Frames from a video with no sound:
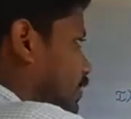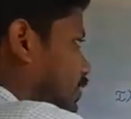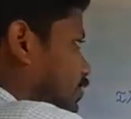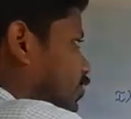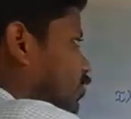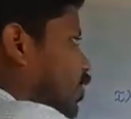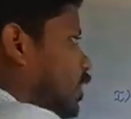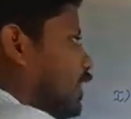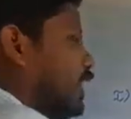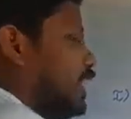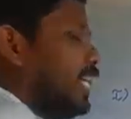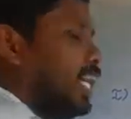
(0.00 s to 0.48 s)

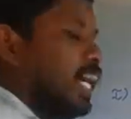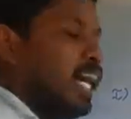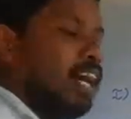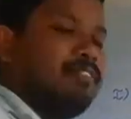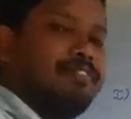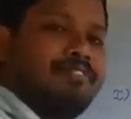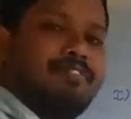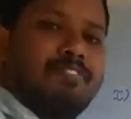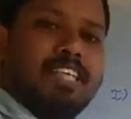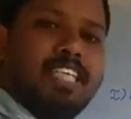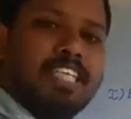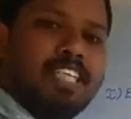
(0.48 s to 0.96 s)
study
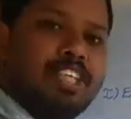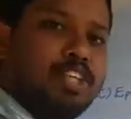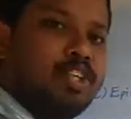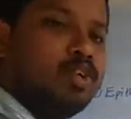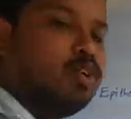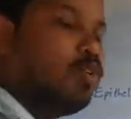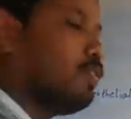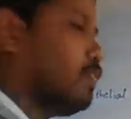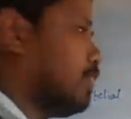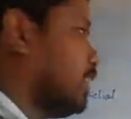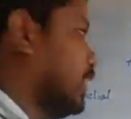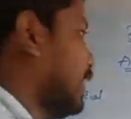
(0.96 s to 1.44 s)
of
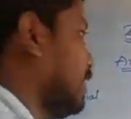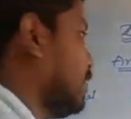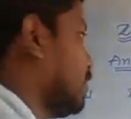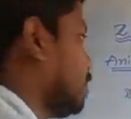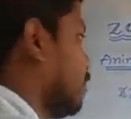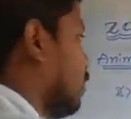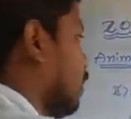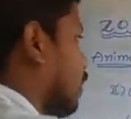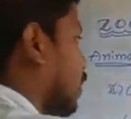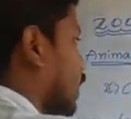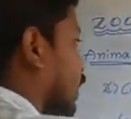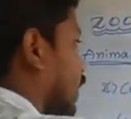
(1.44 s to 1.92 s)
tissues is
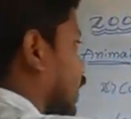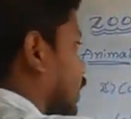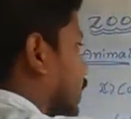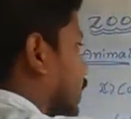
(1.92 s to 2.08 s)
called